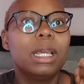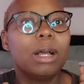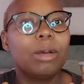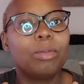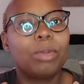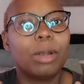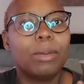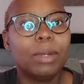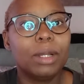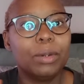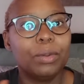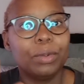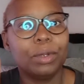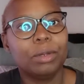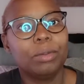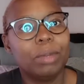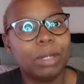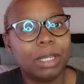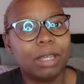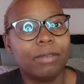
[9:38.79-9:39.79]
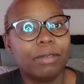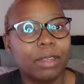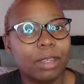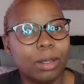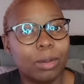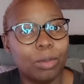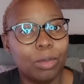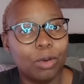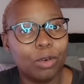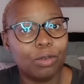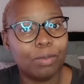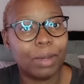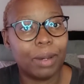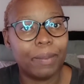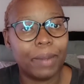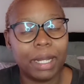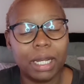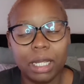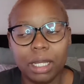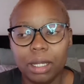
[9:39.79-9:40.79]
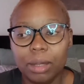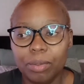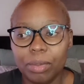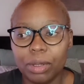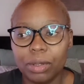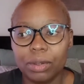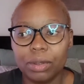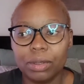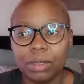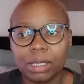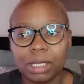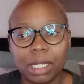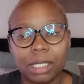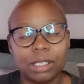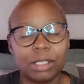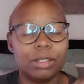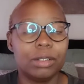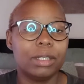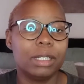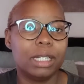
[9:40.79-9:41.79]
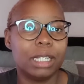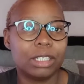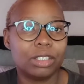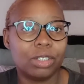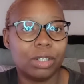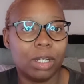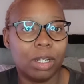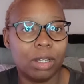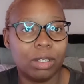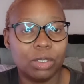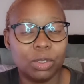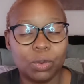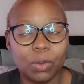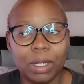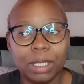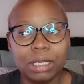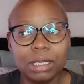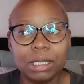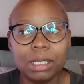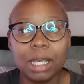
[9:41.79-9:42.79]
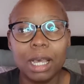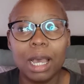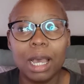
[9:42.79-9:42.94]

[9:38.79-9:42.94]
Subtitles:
I probably will be giving them more of my money, because I still need extra large ones.